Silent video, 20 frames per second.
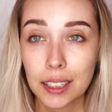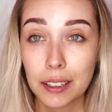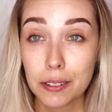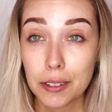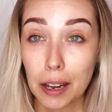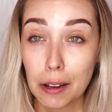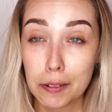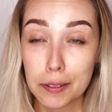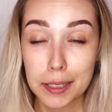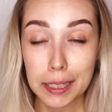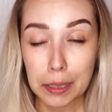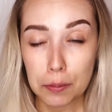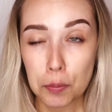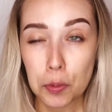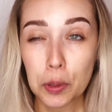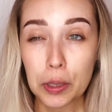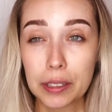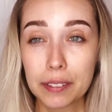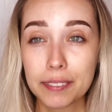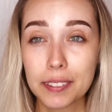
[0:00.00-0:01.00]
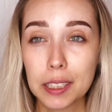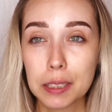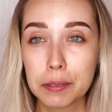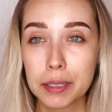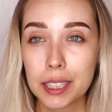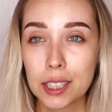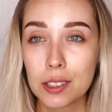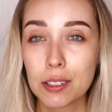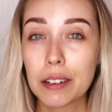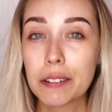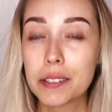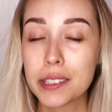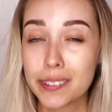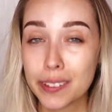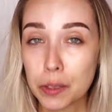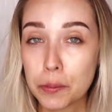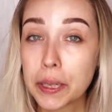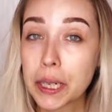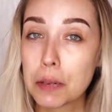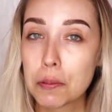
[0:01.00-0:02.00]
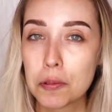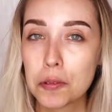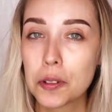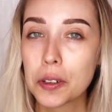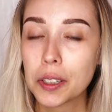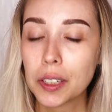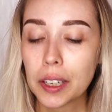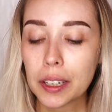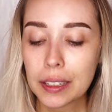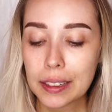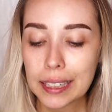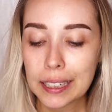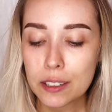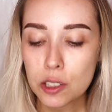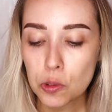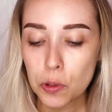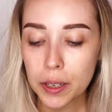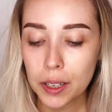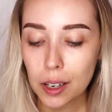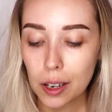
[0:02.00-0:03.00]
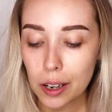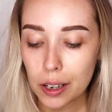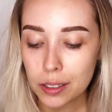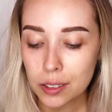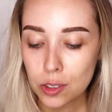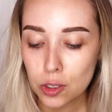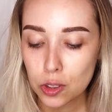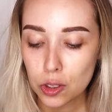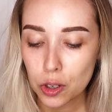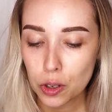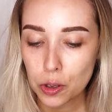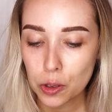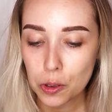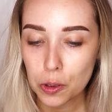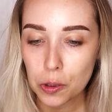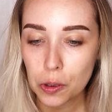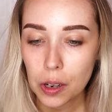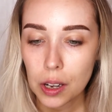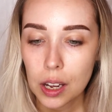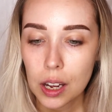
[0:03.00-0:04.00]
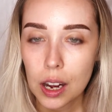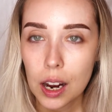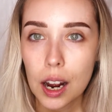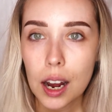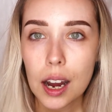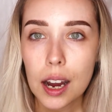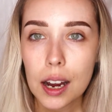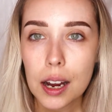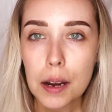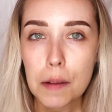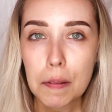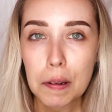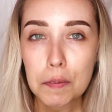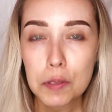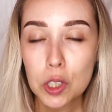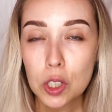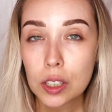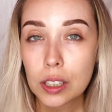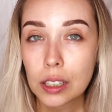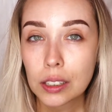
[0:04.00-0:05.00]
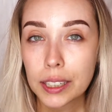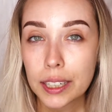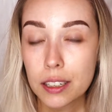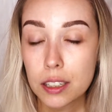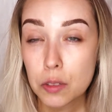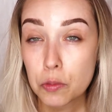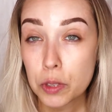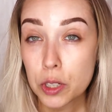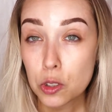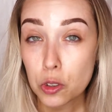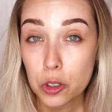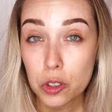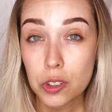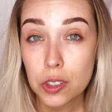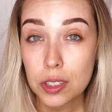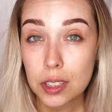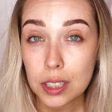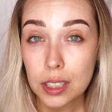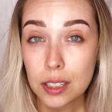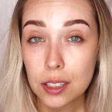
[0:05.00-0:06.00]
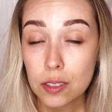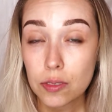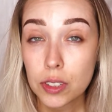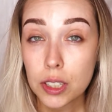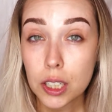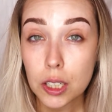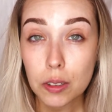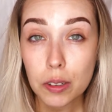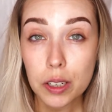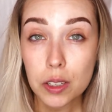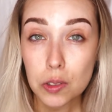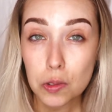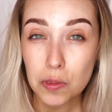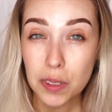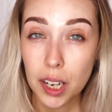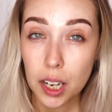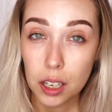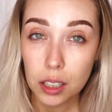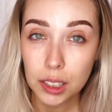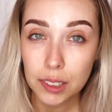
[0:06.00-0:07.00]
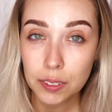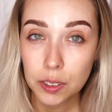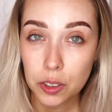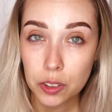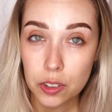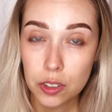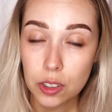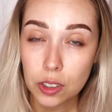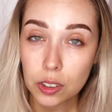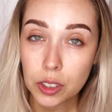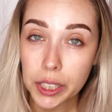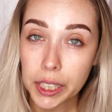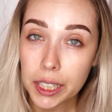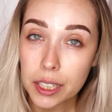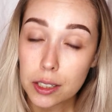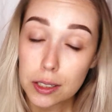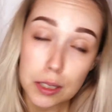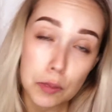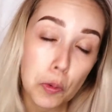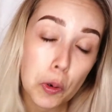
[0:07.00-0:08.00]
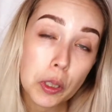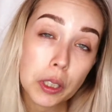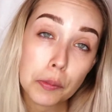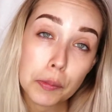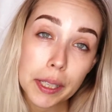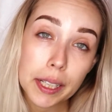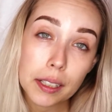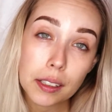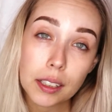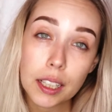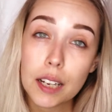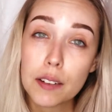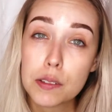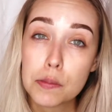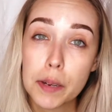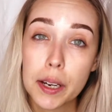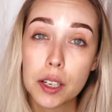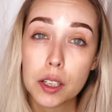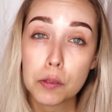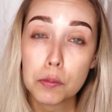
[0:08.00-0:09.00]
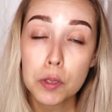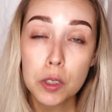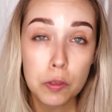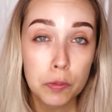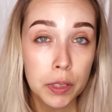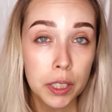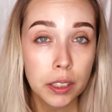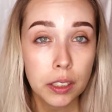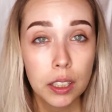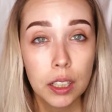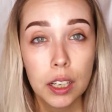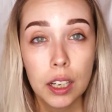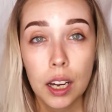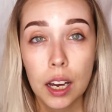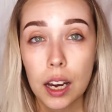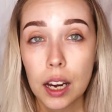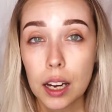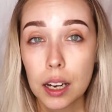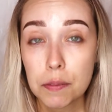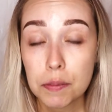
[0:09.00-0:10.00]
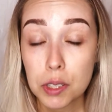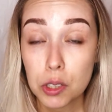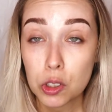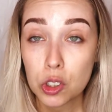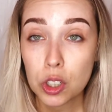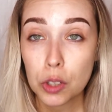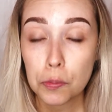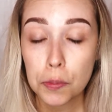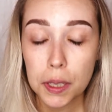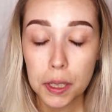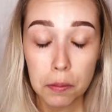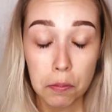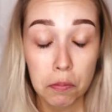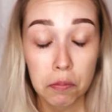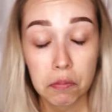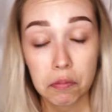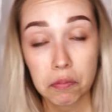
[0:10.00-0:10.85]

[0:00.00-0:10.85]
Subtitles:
I was like pre-filming, so I was filming it before a lot of things went on. So I'm still going to link some resources in this video as well. If you're still looking to support the Black Lives Matter movement, you should be.